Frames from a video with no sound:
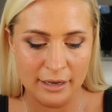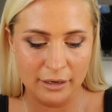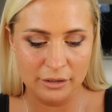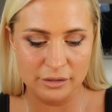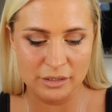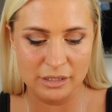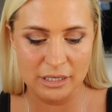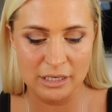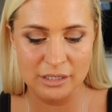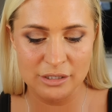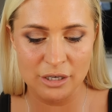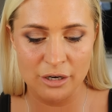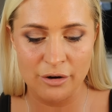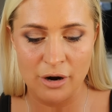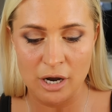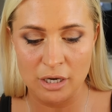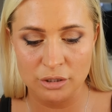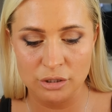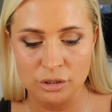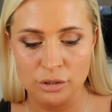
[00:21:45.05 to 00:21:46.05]
because these are
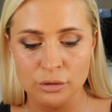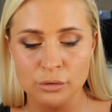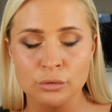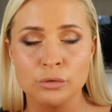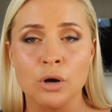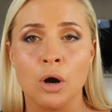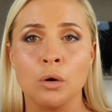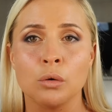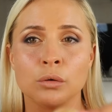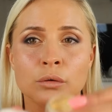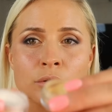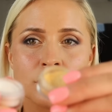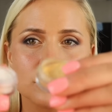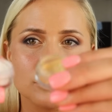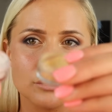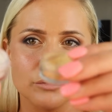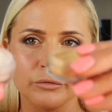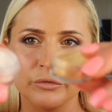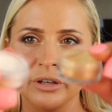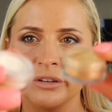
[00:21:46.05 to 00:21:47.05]
our two gold
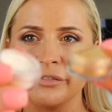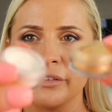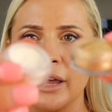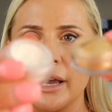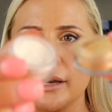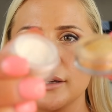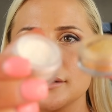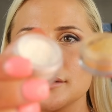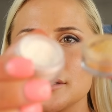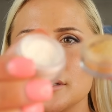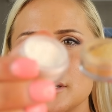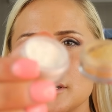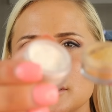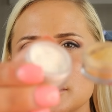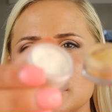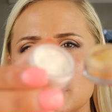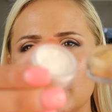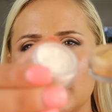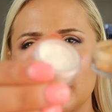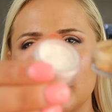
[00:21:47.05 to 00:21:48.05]
reflex. So